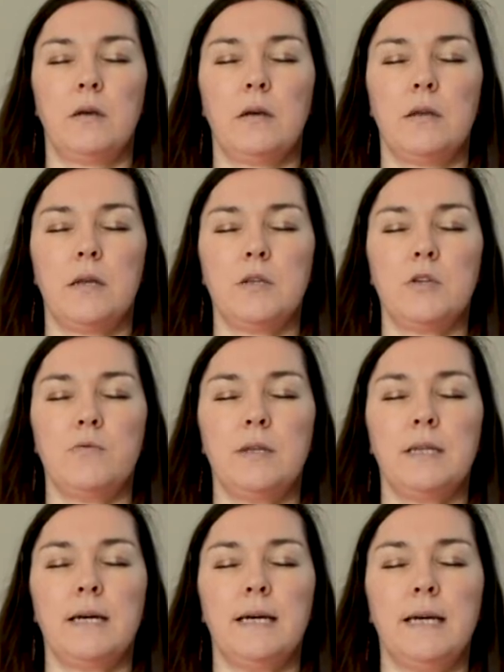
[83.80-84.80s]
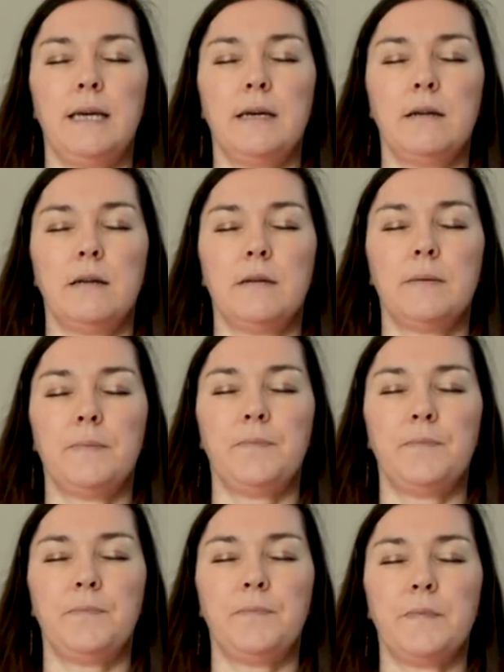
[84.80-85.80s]
And as you inhale
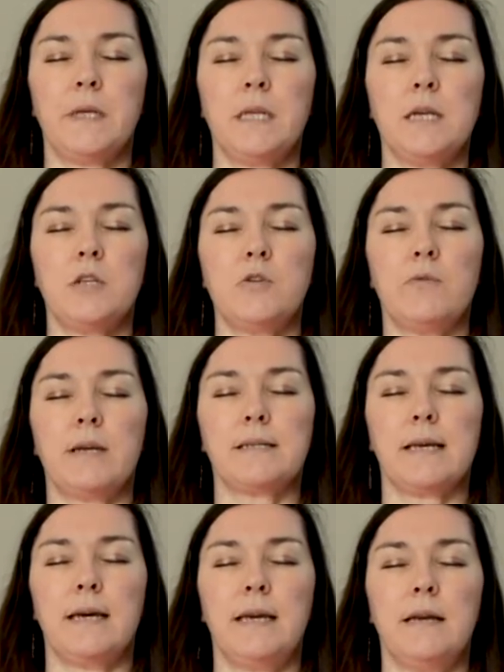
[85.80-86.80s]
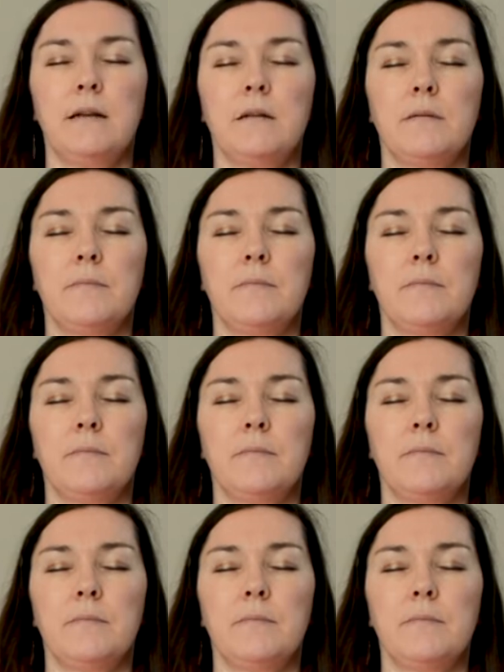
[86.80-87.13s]
and as you exhale,